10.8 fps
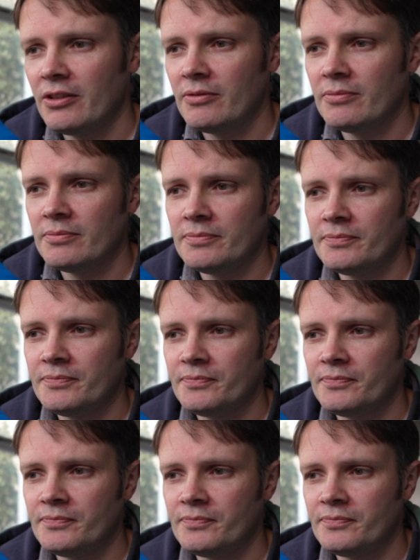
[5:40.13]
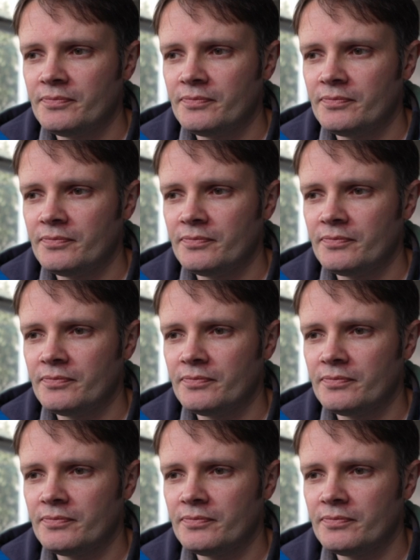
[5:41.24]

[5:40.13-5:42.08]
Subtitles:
Nobody speaks.